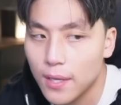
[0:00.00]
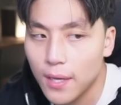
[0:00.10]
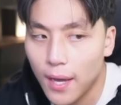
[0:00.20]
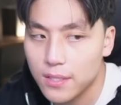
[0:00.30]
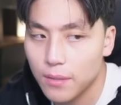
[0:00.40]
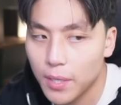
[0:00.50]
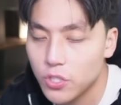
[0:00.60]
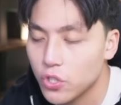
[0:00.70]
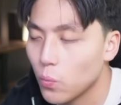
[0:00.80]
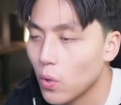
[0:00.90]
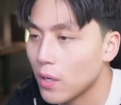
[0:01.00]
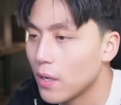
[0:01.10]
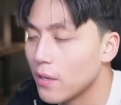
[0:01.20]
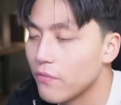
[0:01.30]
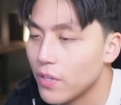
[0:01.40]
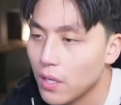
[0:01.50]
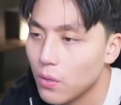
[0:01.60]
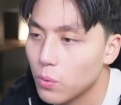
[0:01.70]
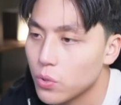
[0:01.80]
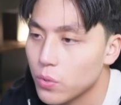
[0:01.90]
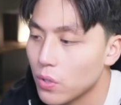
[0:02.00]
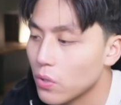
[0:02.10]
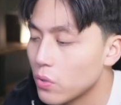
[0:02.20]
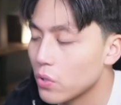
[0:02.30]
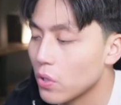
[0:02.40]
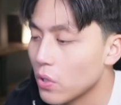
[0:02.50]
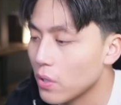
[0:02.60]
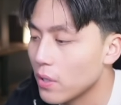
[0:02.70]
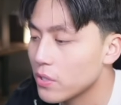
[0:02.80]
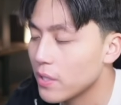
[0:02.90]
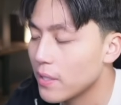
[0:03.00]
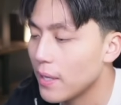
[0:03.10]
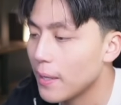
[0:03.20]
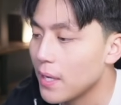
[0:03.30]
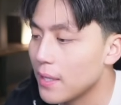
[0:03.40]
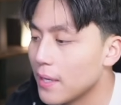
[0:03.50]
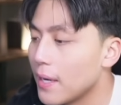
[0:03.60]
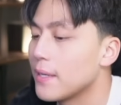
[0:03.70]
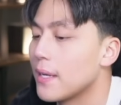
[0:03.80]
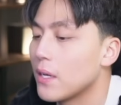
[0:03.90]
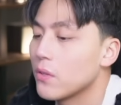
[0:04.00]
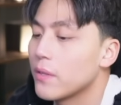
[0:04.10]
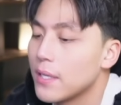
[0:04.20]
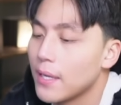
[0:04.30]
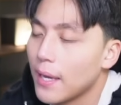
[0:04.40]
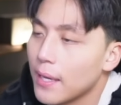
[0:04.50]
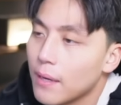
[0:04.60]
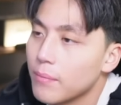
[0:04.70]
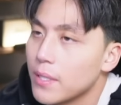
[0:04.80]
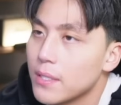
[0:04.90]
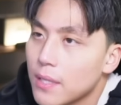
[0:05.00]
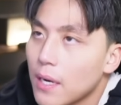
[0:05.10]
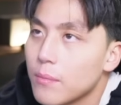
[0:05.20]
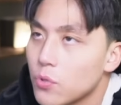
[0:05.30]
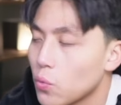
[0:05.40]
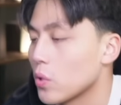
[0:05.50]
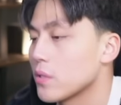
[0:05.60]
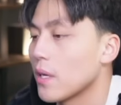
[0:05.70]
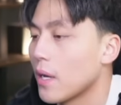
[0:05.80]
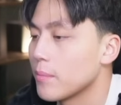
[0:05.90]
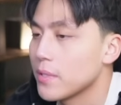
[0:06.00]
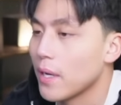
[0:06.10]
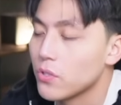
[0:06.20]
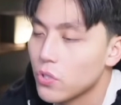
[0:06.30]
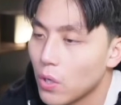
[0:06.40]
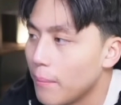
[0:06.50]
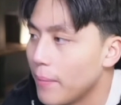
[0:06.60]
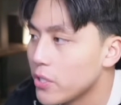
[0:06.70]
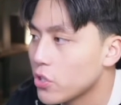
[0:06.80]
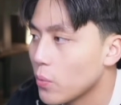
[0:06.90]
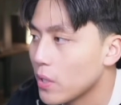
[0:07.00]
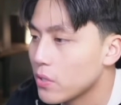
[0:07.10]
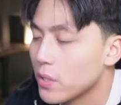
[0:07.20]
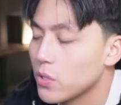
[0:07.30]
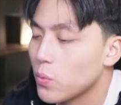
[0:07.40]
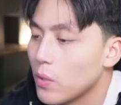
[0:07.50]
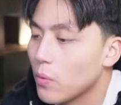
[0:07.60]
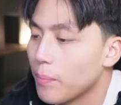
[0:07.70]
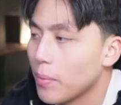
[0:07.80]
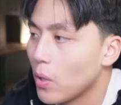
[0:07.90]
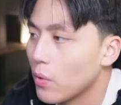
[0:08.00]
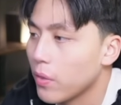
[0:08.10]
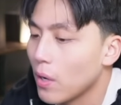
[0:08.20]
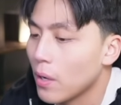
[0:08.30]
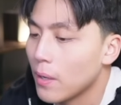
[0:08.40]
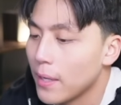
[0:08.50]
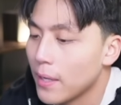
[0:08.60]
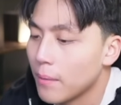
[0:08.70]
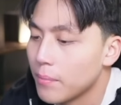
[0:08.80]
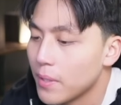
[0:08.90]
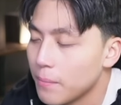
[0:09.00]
As I mentioned, one on Nvidia, which was a loser earlier into the day. And then I nailed the AMD setup towards the upside. So major winners this week were both on AMD.